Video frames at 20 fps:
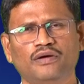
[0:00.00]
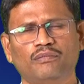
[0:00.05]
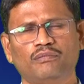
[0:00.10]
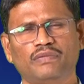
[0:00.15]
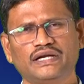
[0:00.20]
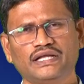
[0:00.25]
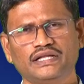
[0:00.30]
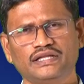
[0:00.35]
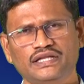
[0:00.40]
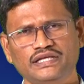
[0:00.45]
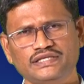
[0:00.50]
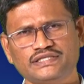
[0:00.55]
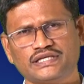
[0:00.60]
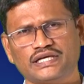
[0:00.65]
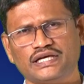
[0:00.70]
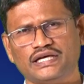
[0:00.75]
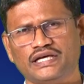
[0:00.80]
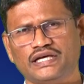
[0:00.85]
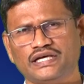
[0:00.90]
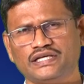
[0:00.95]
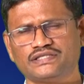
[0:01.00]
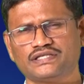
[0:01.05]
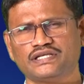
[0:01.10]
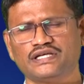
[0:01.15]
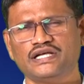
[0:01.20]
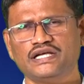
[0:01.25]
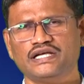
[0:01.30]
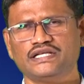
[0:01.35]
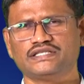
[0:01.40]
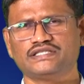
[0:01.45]
But in this case,
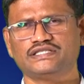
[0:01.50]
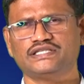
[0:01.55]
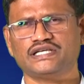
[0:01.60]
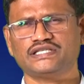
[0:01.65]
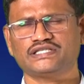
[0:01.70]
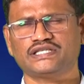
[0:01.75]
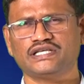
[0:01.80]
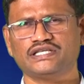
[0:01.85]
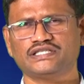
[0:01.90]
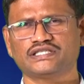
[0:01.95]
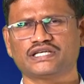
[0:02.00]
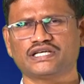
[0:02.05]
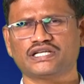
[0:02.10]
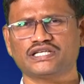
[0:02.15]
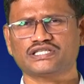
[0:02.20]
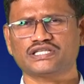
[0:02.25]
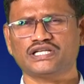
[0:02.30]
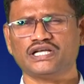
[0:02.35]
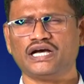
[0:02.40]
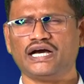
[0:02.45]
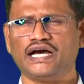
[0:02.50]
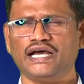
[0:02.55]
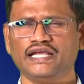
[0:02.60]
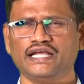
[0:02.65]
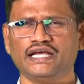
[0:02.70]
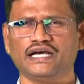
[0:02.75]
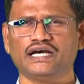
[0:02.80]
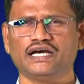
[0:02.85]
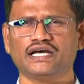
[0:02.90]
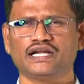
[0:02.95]
Justice Krishna
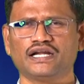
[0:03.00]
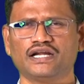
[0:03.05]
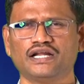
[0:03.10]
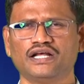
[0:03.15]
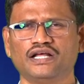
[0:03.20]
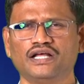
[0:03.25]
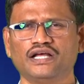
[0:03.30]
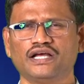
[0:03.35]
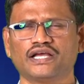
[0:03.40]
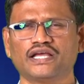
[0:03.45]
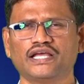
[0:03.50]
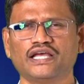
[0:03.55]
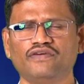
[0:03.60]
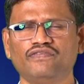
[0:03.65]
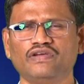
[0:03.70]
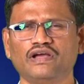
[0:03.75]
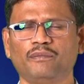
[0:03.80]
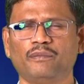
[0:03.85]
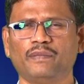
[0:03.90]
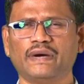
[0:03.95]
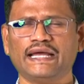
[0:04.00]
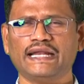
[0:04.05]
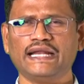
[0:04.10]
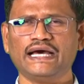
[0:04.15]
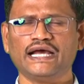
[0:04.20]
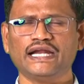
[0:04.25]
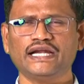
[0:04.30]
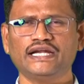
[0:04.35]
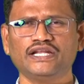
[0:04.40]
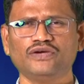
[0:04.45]
Iyer gave a
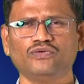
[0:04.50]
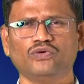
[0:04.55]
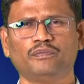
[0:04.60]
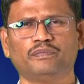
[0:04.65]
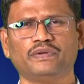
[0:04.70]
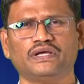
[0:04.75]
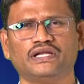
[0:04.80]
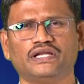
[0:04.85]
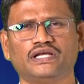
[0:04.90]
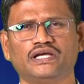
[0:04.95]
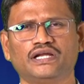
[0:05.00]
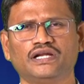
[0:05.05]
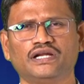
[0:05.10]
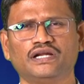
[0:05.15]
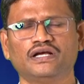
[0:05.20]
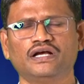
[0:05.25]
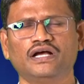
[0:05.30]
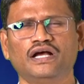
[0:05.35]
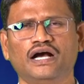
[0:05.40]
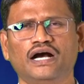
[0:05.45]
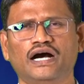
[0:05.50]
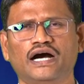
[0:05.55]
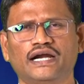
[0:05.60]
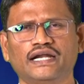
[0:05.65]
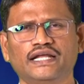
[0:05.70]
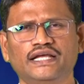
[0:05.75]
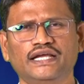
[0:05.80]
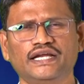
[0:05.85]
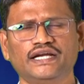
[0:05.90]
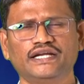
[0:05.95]
minority opinion and
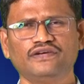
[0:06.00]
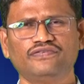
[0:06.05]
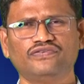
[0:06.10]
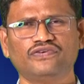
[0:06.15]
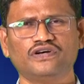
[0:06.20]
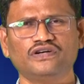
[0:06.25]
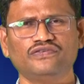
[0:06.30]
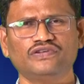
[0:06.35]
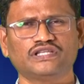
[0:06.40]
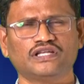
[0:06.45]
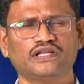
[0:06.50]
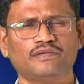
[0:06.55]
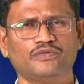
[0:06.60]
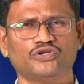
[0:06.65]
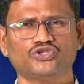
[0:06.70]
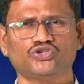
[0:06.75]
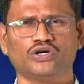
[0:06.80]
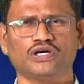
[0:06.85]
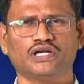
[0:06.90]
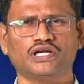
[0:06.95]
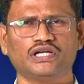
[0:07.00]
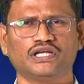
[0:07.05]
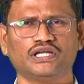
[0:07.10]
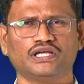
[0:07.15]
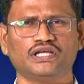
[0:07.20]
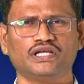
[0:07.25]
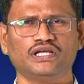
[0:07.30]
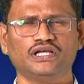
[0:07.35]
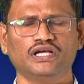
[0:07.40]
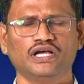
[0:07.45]
he differed with the
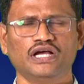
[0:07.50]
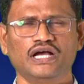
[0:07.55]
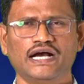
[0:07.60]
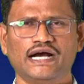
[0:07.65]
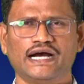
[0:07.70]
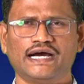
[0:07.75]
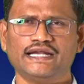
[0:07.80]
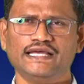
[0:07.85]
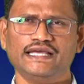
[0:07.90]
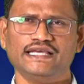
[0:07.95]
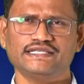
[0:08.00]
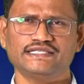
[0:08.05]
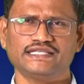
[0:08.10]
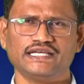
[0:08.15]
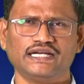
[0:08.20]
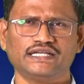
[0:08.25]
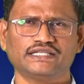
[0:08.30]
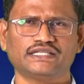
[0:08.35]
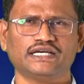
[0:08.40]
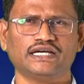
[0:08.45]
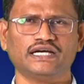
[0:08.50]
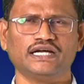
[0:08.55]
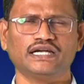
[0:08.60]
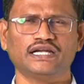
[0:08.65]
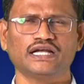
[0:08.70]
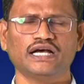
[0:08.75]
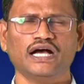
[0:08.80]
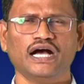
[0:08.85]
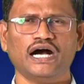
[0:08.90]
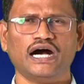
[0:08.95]
majority and he said that
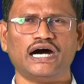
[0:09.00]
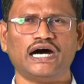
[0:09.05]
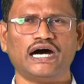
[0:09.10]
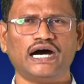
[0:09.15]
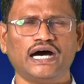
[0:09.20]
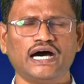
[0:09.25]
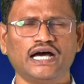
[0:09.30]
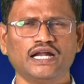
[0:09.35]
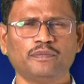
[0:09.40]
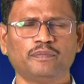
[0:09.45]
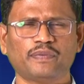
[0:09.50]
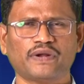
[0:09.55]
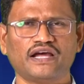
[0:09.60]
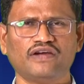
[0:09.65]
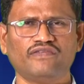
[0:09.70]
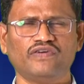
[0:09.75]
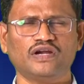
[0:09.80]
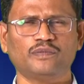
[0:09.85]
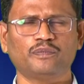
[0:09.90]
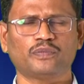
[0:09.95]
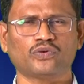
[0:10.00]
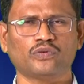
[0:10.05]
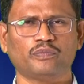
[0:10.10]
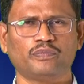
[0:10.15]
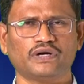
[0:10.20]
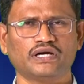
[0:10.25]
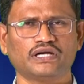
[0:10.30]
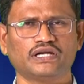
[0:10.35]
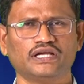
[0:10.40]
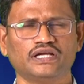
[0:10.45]
all private
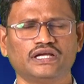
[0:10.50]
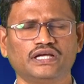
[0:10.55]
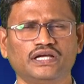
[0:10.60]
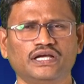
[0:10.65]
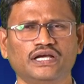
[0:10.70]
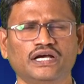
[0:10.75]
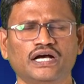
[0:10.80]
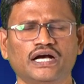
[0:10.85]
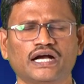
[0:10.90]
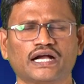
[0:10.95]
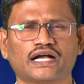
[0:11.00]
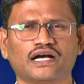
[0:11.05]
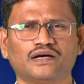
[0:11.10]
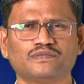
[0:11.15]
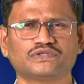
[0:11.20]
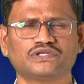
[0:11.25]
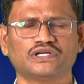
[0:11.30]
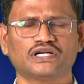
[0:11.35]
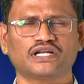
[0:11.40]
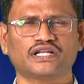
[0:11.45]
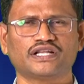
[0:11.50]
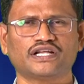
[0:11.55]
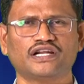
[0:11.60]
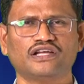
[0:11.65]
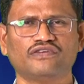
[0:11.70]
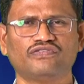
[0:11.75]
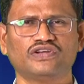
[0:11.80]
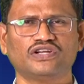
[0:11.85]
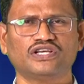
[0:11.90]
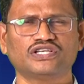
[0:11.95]
property comes under the
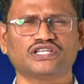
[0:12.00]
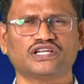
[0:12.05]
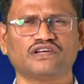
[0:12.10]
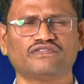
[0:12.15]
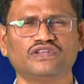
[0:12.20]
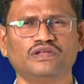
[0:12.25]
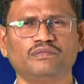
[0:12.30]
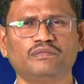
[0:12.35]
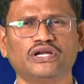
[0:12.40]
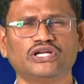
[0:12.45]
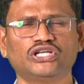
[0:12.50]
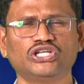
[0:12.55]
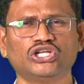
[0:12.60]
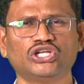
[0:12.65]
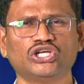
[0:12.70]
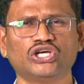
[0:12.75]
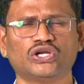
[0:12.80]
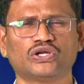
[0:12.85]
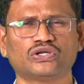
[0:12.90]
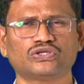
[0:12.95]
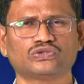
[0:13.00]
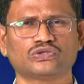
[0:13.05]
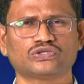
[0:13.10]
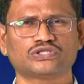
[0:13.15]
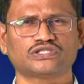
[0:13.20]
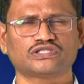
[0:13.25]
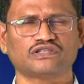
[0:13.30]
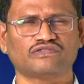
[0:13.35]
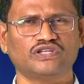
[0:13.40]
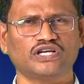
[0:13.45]
definition of the material
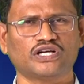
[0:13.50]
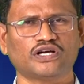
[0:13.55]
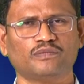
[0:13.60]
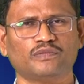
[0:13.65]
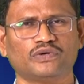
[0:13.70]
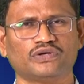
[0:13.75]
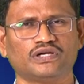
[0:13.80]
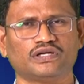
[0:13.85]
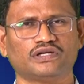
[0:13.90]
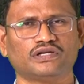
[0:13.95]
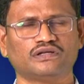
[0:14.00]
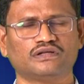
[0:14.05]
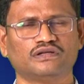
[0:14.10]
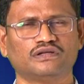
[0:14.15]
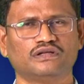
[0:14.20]
resources of the community.